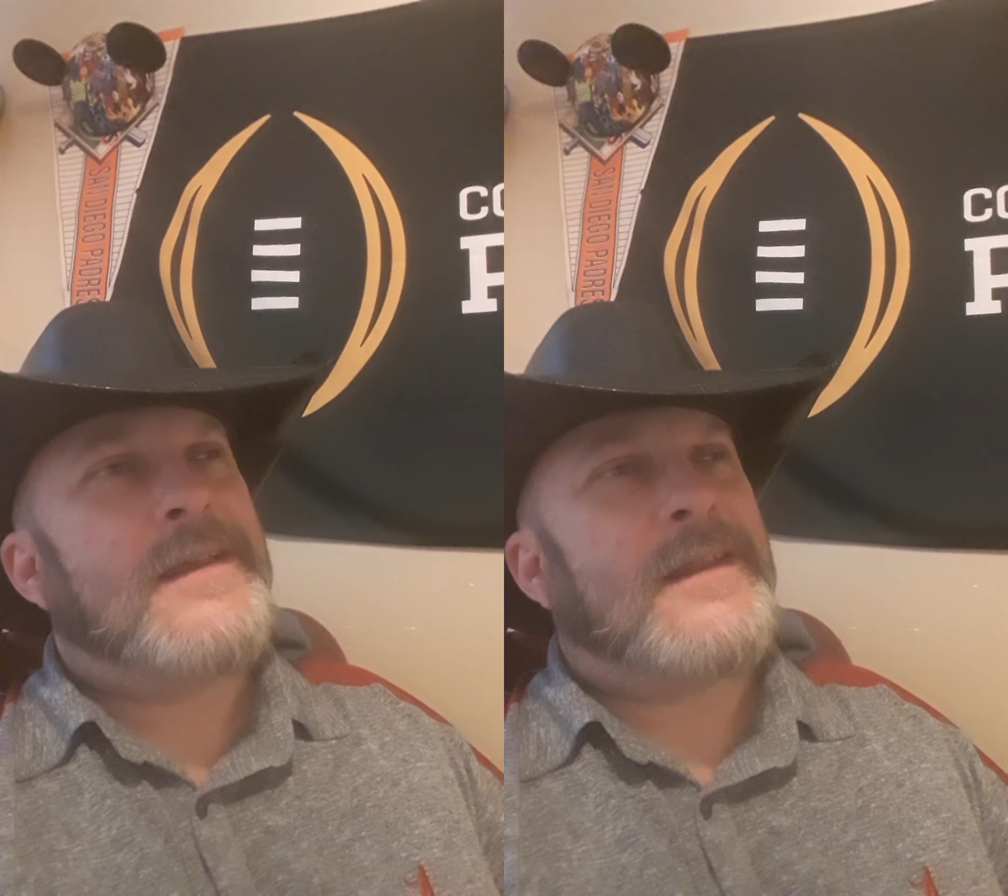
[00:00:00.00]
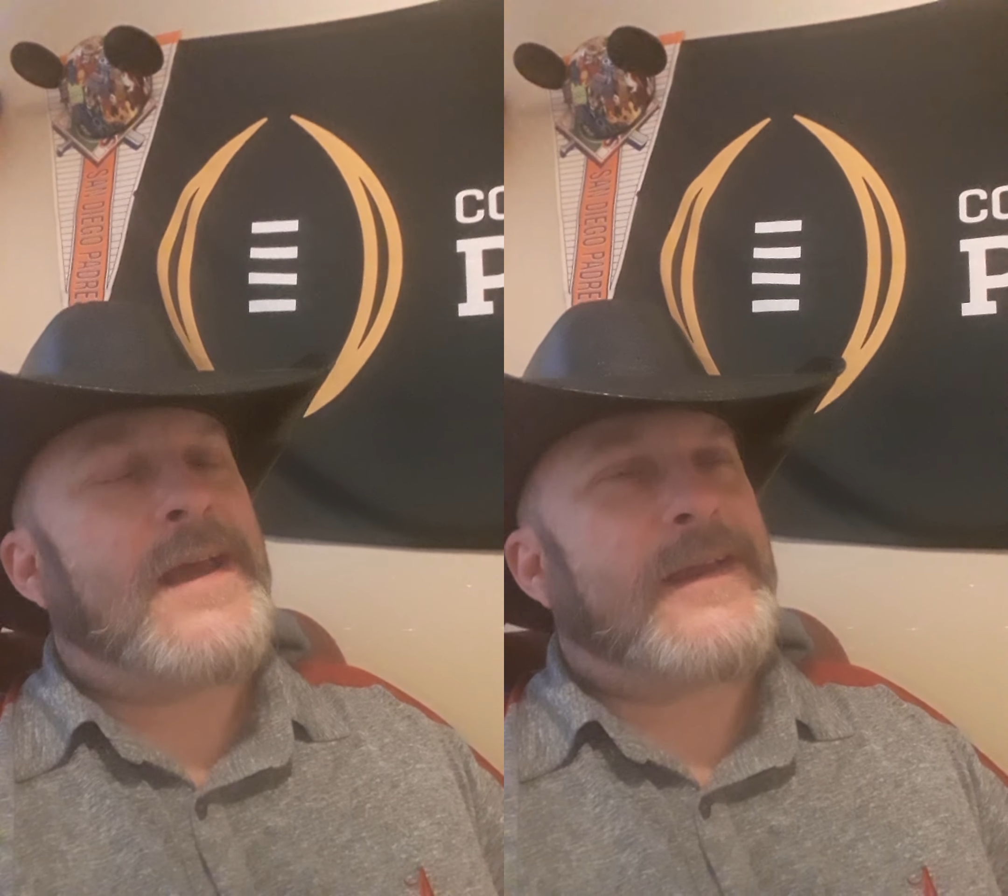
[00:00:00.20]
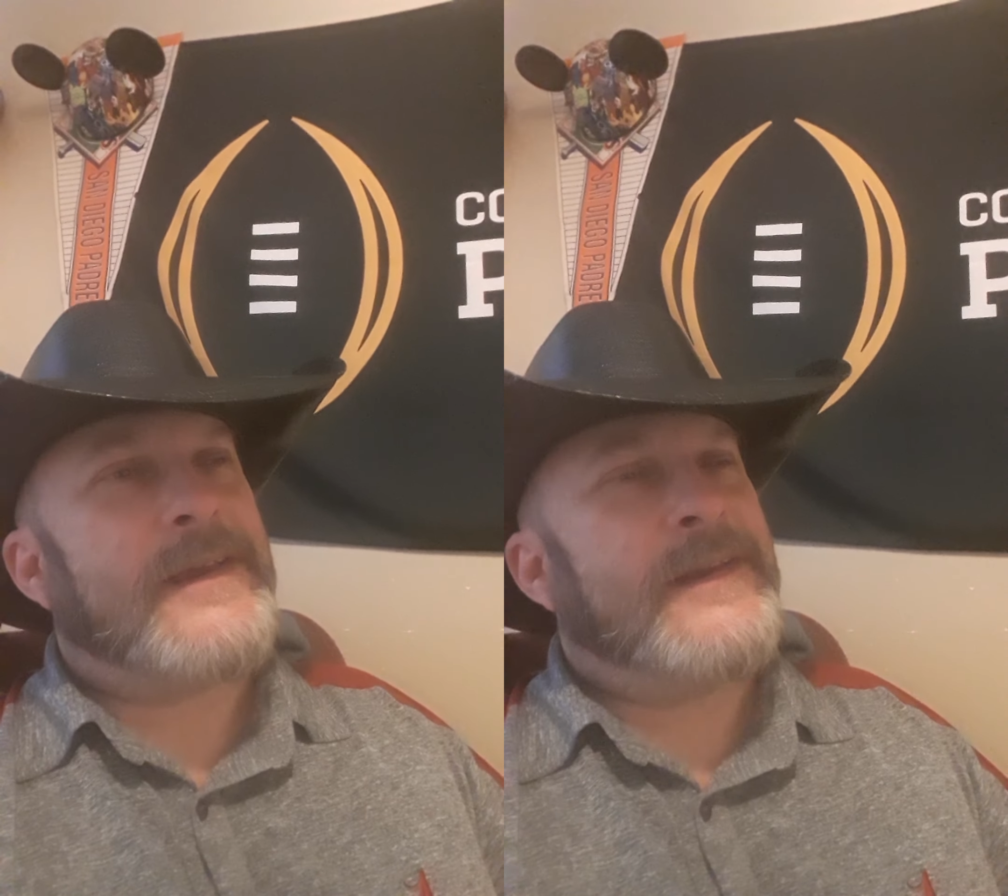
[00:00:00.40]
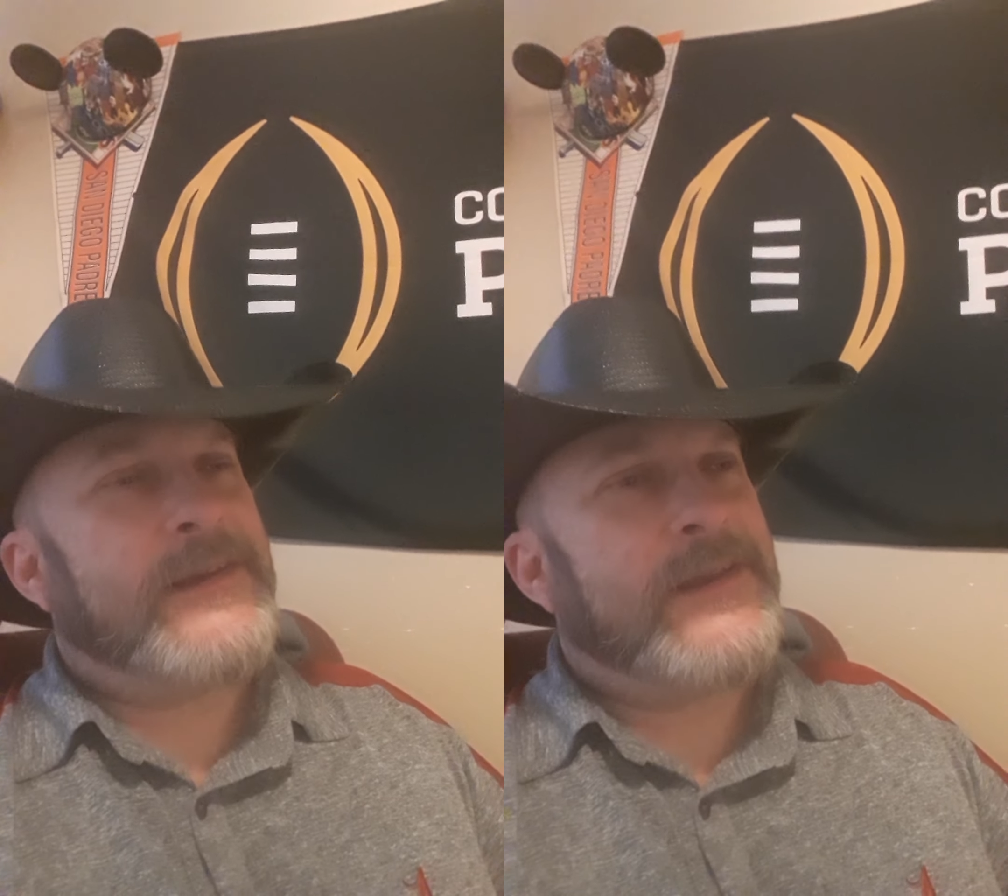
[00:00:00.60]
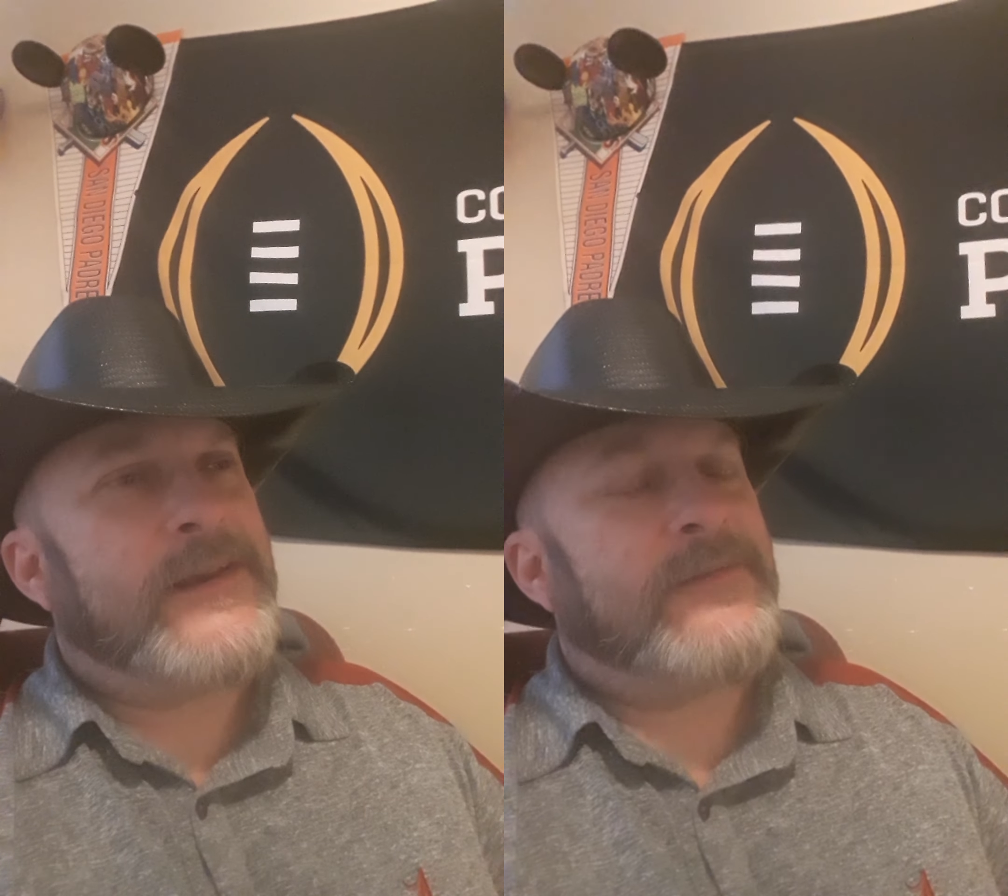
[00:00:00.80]
Like it
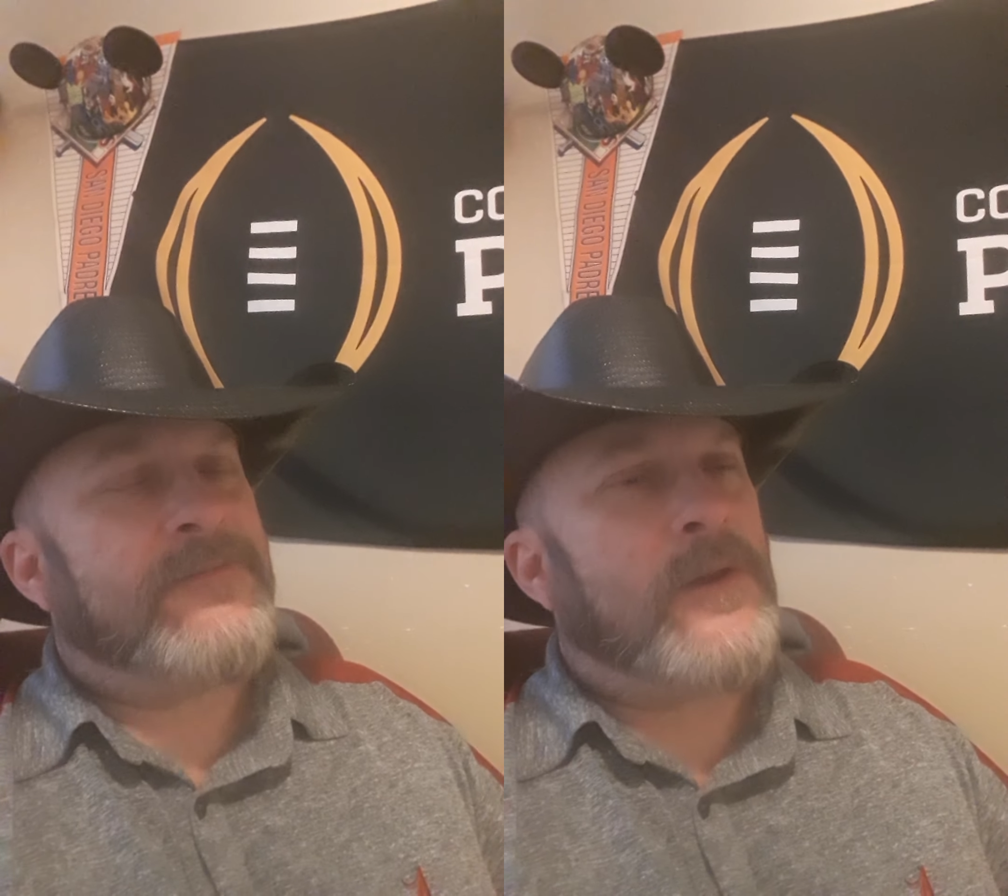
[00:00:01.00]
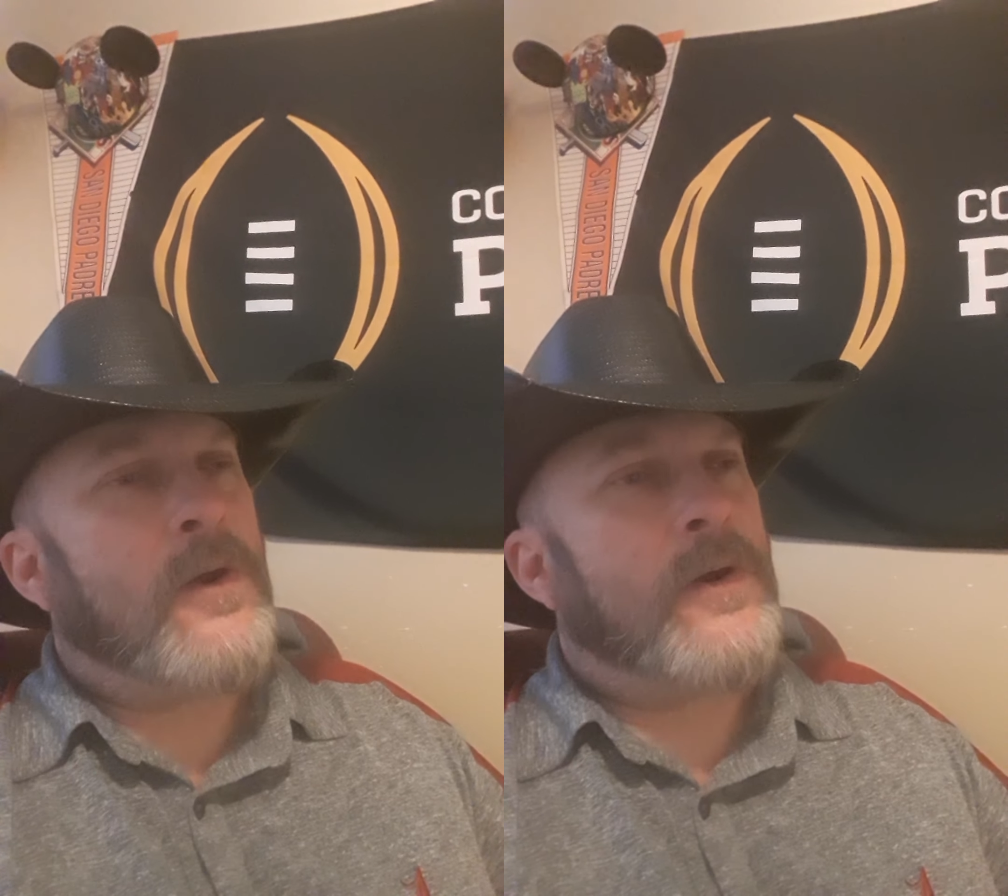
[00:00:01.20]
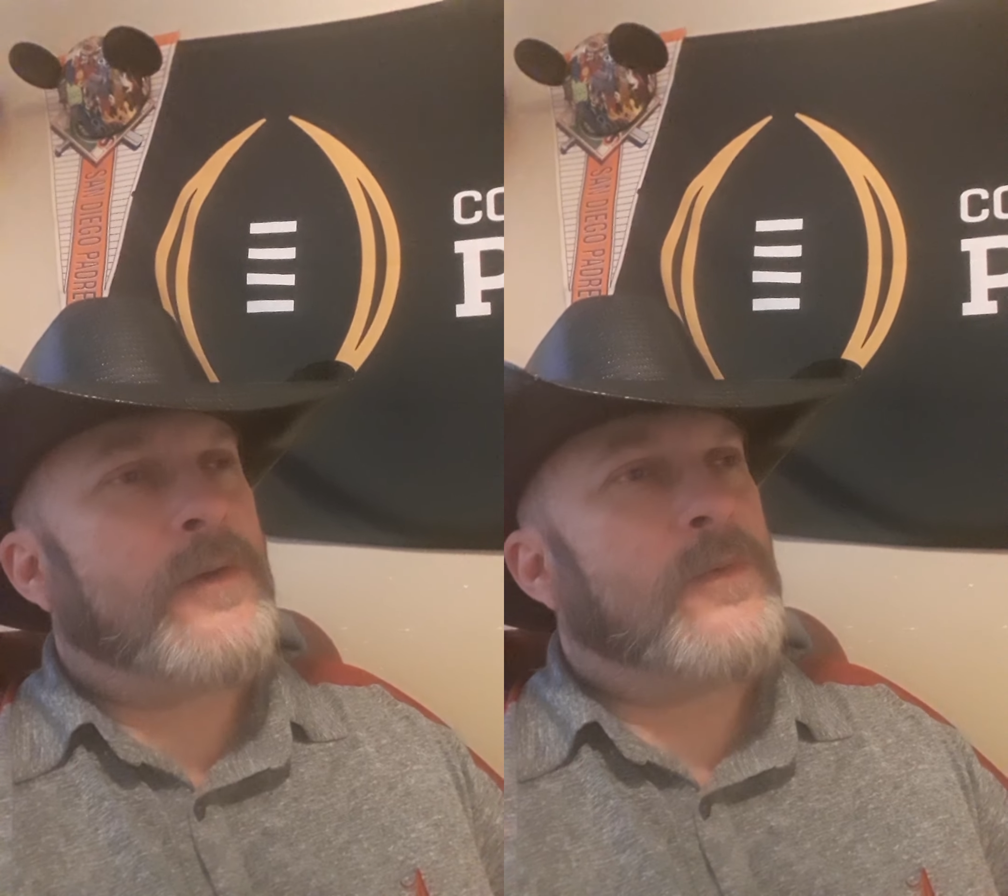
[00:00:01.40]
did at Florida